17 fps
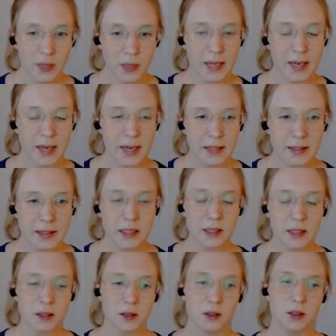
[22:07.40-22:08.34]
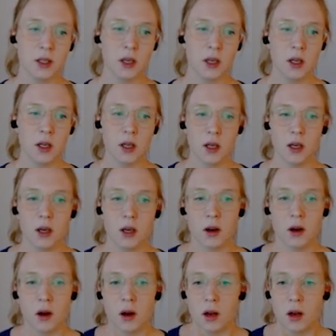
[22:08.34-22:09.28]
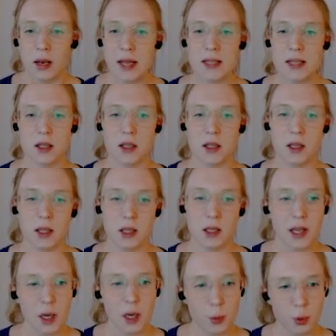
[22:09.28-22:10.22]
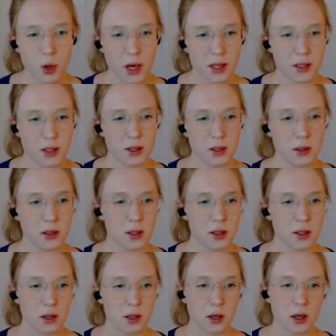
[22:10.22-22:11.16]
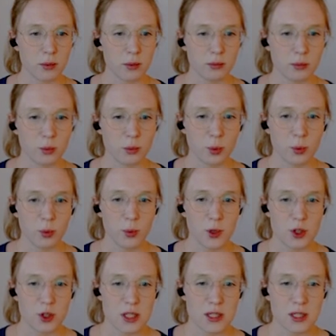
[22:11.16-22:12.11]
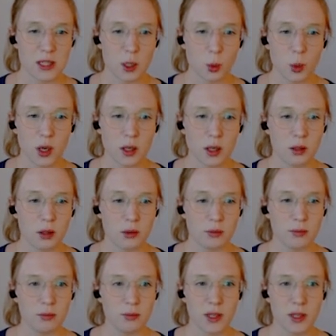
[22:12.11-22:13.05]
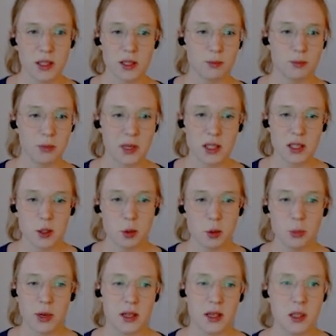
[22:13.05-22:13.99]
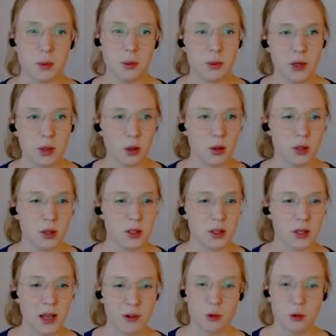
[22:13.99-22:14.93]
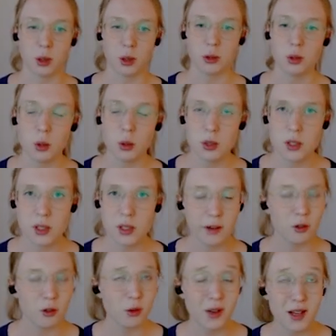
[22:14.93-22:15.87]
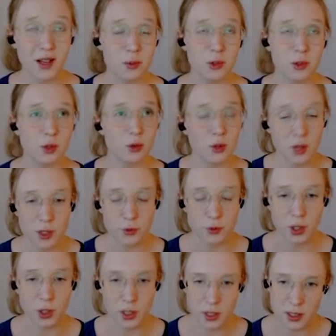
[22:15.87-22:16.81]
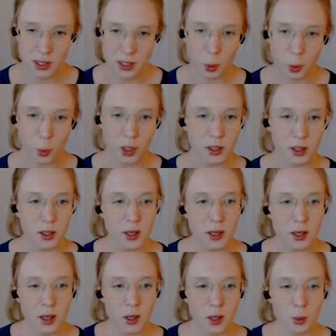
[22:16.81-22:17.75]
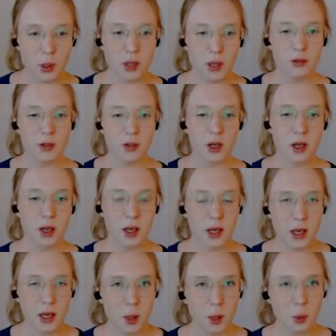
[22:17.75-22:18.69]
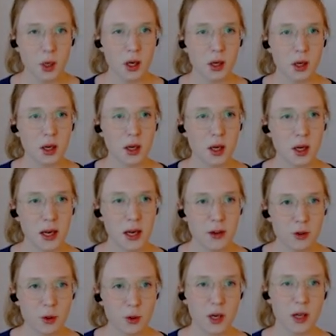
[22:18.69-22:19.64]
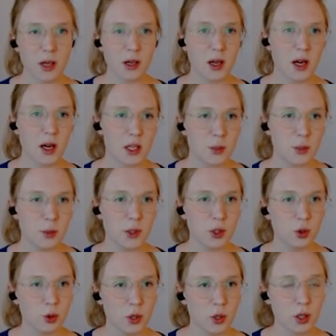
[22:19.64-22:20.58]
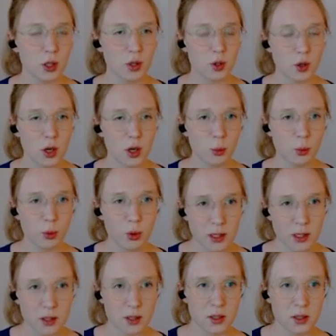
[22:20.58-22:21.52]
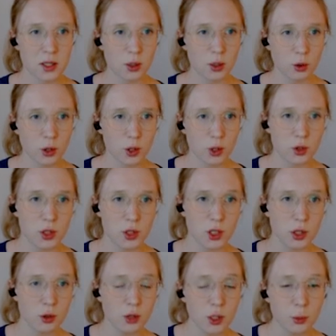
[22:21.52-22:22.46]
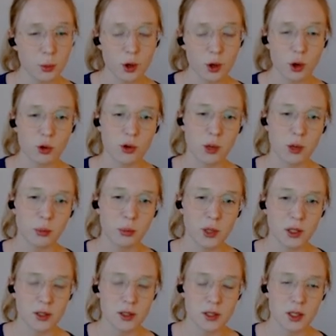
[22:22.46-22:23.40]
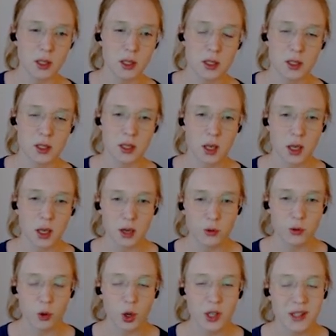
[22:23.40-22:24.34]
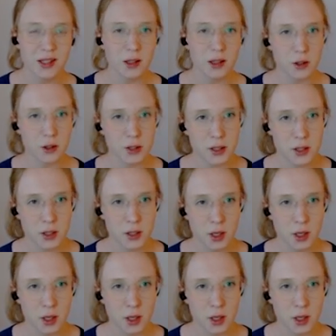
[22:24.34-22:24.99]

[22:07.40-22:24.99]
and then lastly there are practices um, will just say well it's it's too basic because everyone knows and everyone has been doing this for years anyway but if anyone everyone has been doing a certain practice in order to securely program PLCs for years